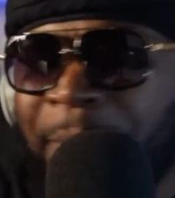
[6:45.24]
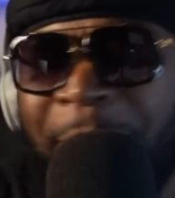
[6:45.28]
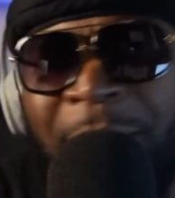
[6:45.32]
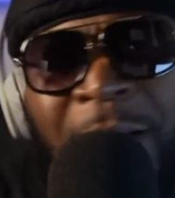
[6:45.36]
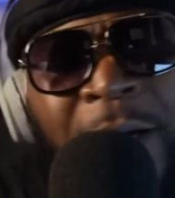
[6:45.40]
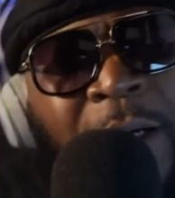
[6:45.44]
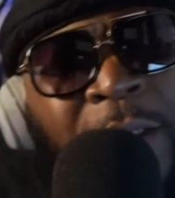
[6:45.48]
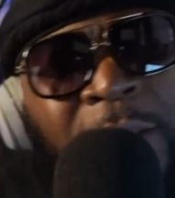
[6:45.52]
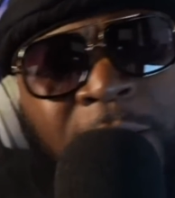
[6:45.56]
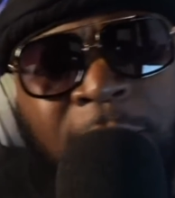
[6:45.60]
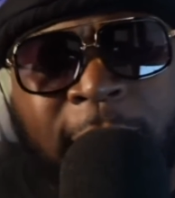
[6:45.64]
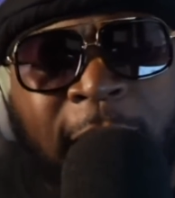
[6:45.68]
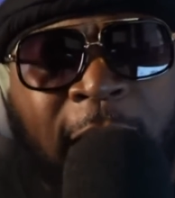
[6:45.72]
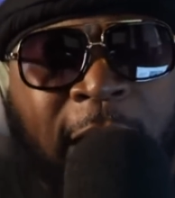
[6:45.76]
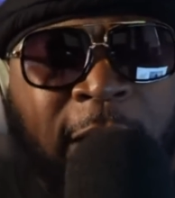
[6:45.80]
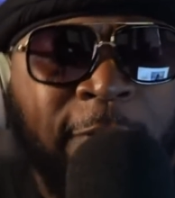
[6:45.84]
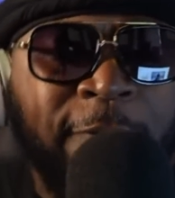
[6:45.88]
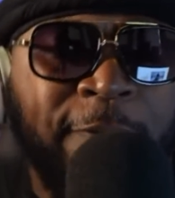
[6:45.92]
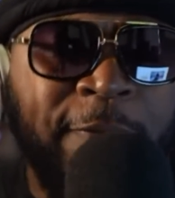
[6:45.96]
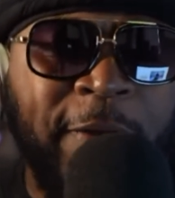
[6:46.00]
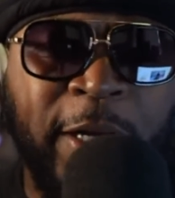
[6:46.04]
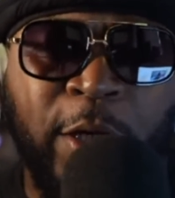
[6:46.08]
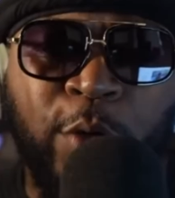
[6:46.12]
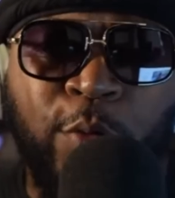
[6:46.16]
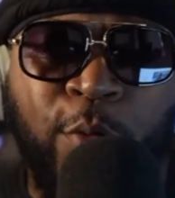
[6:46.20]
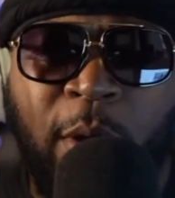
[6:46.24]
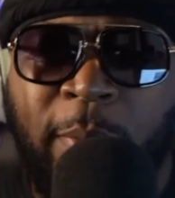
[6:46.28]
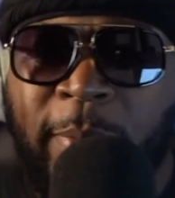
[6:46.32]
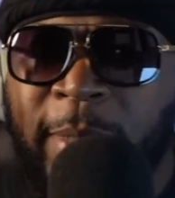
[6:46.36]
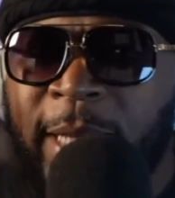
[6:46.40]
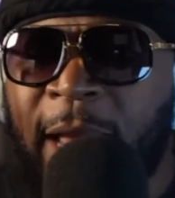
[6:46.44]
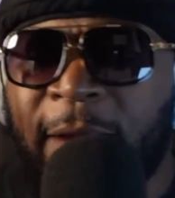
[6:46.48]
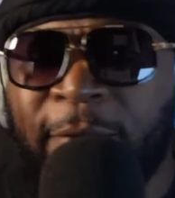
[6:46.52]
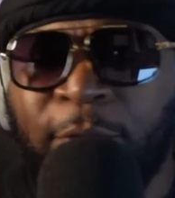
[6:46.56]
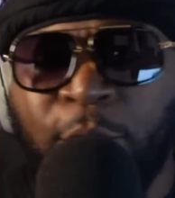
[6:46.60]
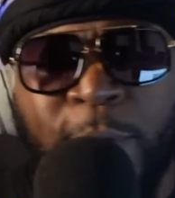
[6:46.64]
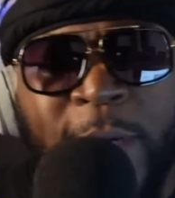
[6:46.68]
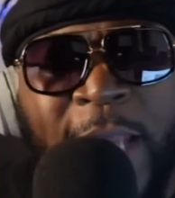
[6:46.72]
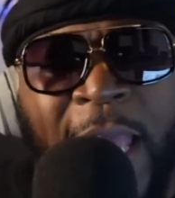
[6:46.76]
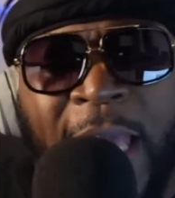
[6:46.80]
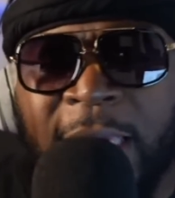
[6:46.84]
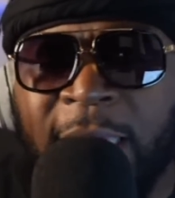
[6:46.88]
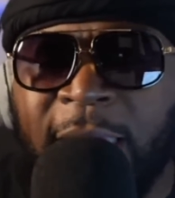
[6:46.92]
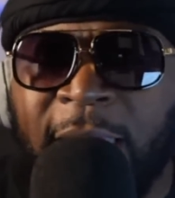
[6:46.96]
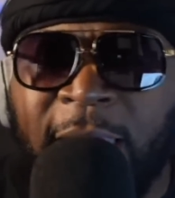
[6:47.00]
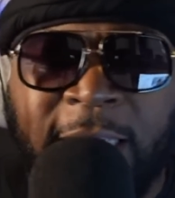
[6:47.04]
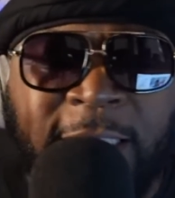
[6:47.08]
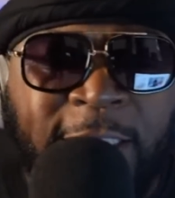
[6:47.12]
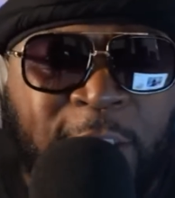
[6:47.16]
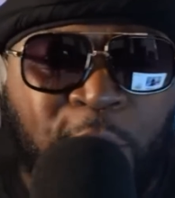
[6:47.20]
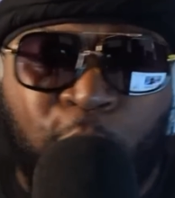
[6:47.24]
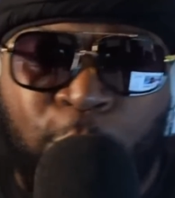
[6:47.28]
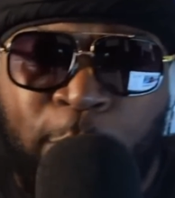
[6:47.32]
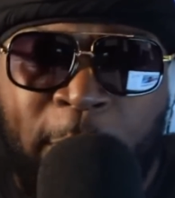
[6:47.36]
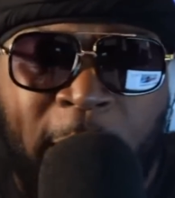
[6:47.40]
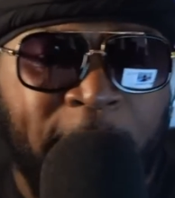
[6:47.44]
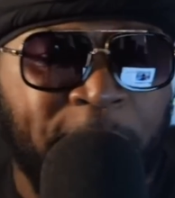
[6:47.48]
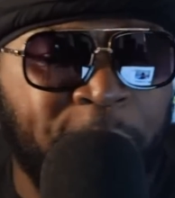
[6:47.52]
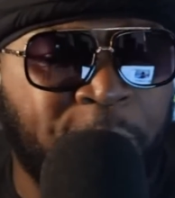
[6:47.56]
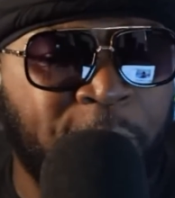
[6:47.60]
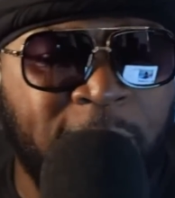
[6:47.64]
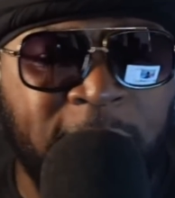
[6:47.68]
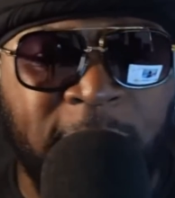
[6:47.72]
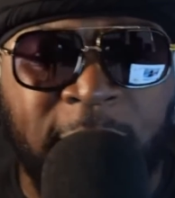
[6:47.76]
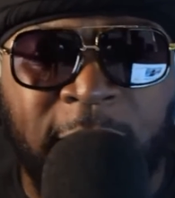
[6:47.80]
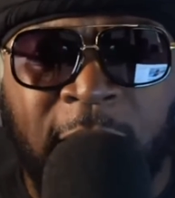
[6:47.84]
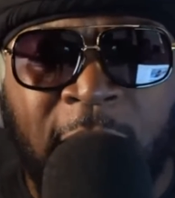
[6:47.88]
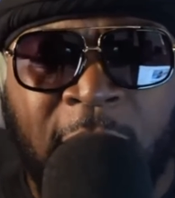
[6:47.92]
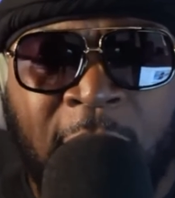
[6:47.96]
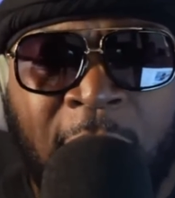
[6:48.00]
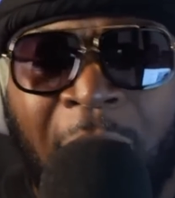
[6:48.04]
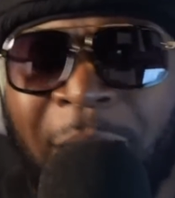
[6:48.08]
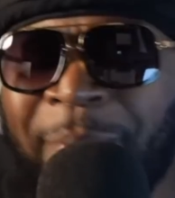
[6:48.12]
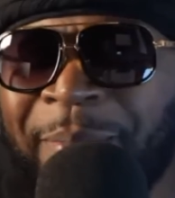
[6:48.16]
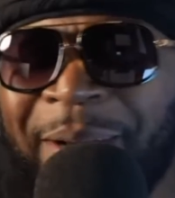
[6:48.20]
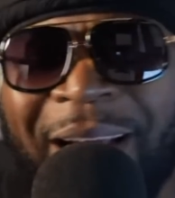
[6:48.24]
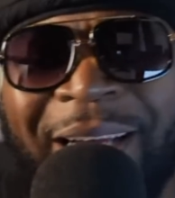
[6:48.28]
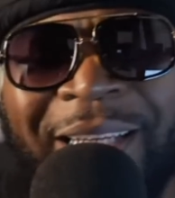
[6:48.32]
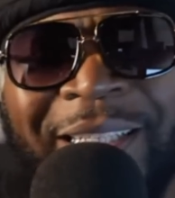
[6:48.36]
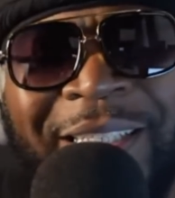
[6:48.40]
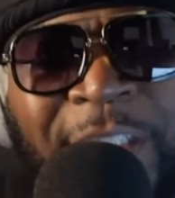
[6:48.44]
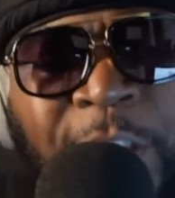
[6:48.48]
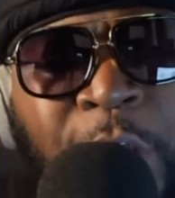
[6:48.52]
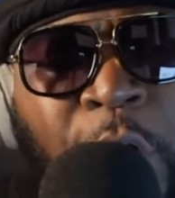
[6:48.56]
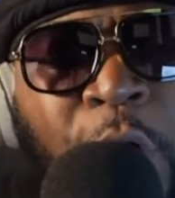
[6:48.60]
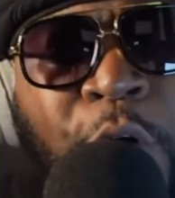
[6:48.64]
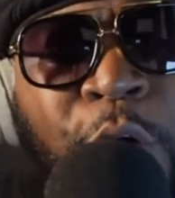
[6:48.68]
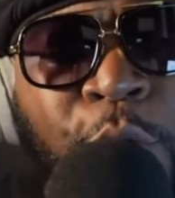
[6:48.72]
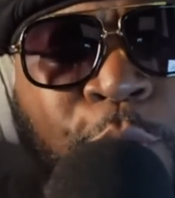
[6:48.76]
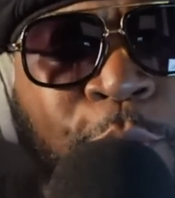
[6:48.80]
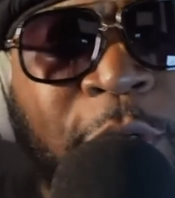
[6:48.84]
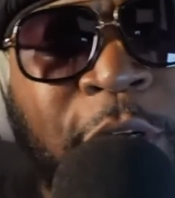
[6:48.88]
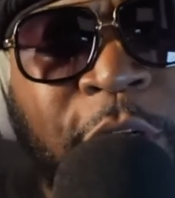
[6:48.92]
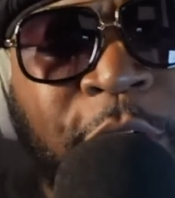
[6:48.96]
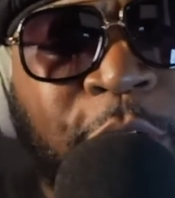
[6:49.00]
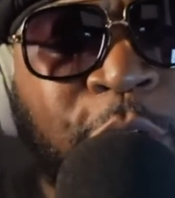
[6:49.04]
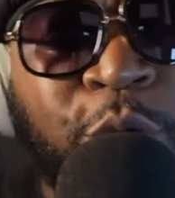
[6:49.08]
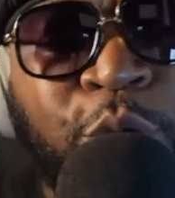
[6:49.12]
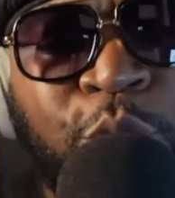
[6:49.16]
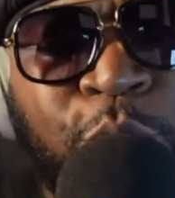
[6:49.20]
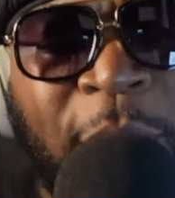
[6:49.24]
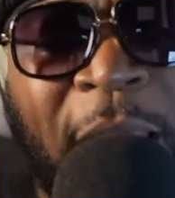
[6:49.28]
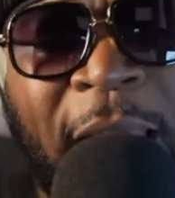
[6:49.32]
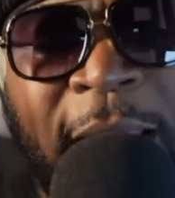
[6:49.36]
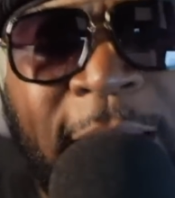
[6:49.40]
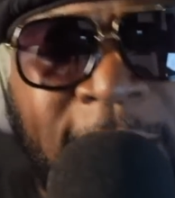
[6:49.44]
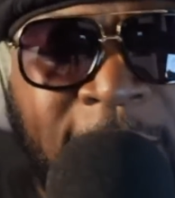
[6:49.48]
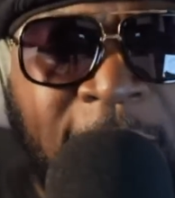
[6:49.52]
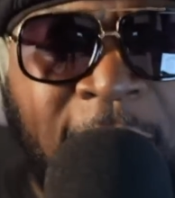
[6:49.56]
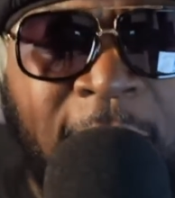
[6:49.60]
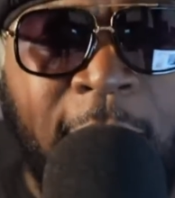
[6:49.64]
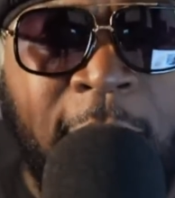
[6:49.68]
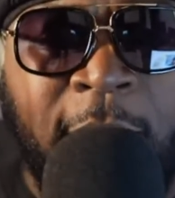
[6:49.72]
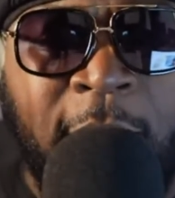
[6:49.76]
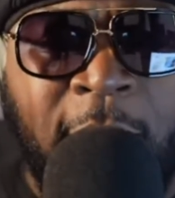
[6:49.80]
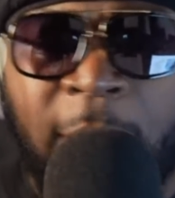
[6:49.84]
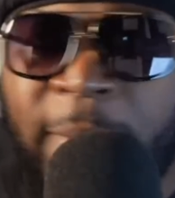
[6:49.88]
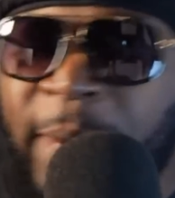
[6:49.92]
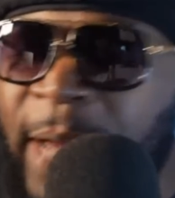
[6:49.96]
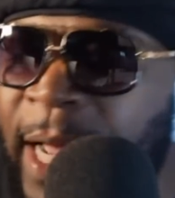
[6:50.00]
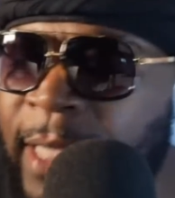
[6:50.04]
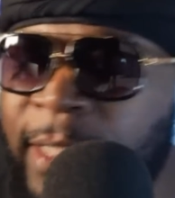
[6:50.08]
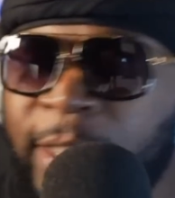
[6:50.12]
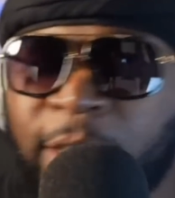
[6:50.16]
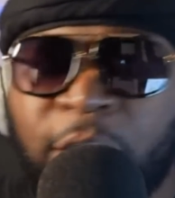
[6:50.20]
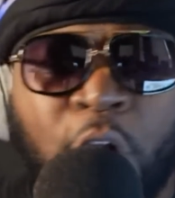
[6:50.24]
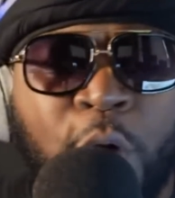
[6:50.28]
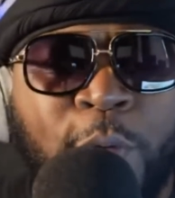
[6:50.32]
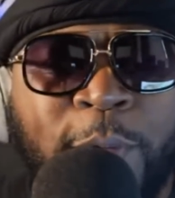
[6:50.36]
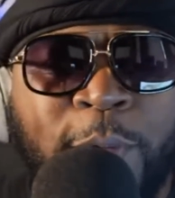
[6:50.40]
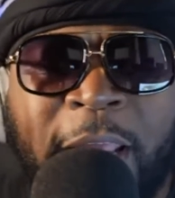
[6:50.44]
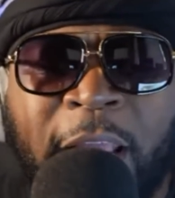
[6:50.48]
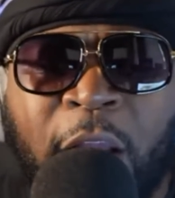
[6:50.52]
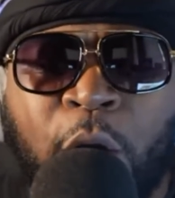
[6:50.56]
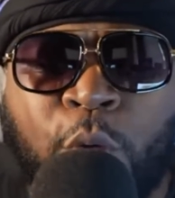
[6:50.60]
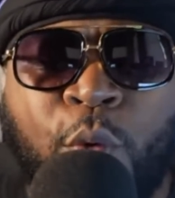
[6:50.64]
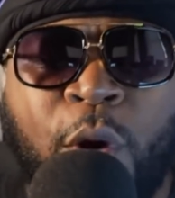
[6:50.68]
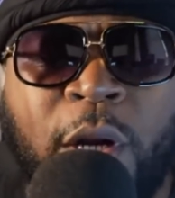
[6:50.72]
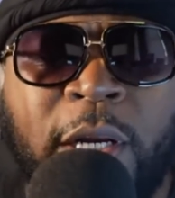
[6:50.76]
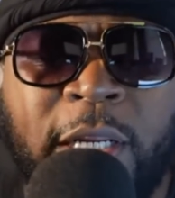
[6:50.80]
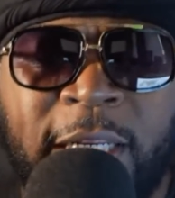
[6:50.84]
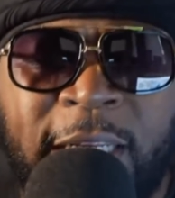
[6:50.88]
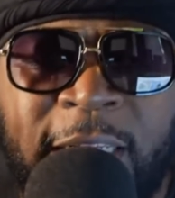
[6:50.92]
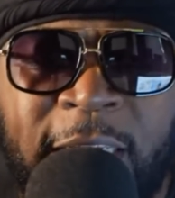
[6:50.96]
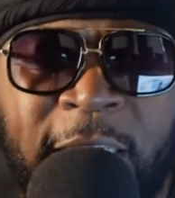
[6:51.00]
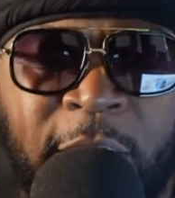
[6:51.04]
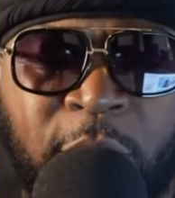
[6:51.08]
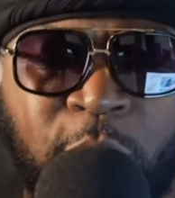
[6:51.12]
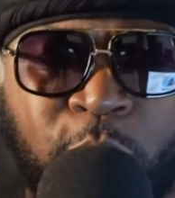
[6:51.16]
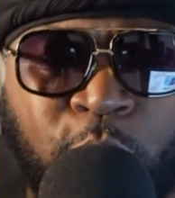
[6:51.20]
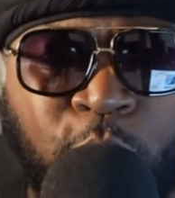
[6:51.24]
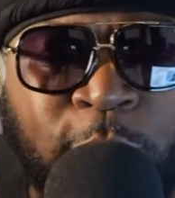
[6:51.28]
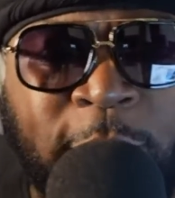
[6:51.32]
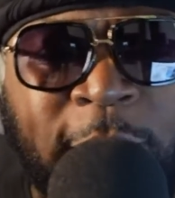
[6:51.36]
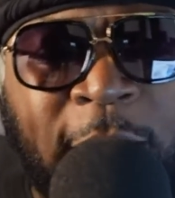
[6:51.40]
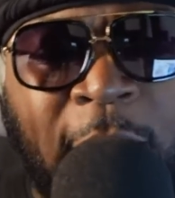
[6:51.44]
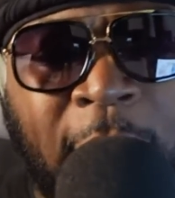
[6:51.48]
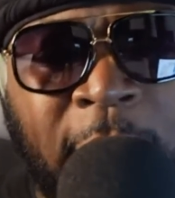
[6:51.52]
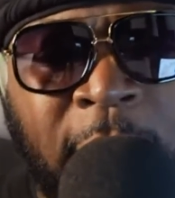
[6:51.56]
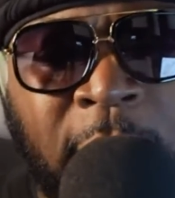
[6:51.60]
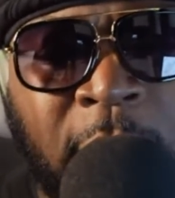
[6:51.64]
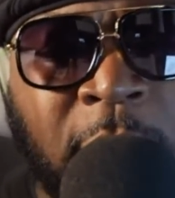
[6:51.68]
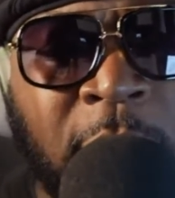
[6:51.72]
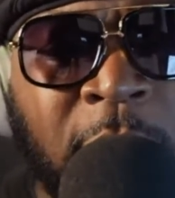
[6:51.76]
Usher can't affect a woman like the way I can Joe with my presence. I'm not concerned with a dude like that. I'm not concerned now one of these dudes out here.